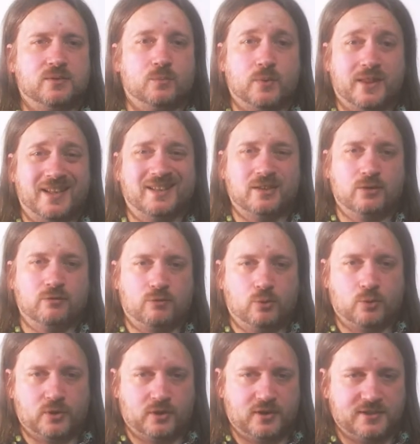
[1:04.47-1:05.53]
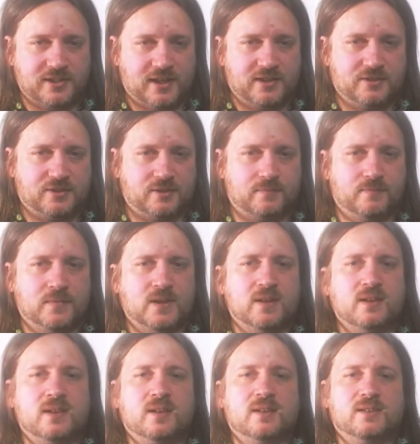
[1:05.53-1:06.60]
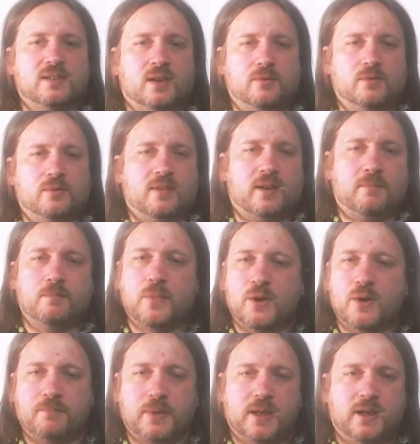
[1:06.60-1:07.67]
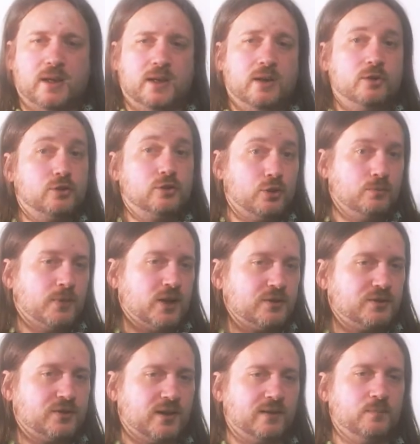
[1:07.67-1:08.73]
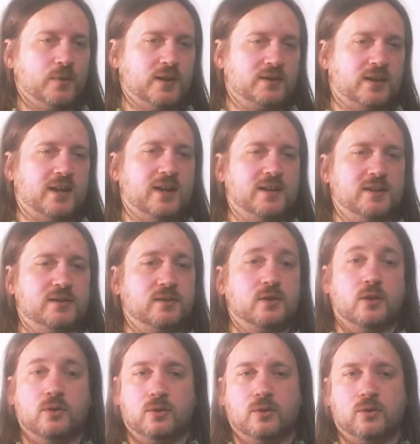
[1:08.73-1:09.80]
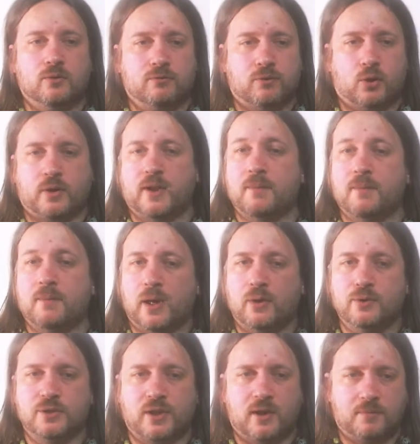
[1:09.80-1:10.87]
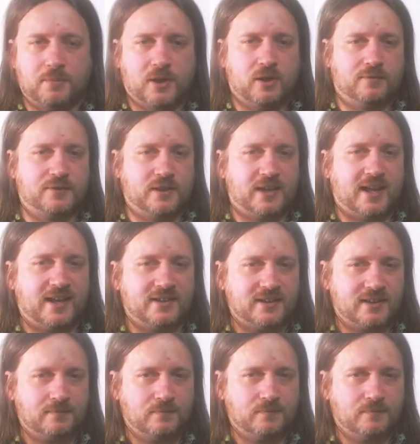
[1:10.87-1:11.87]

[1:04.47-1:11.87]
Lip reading: within your organization. So that might be too much, in which case your rocket blows up after landing.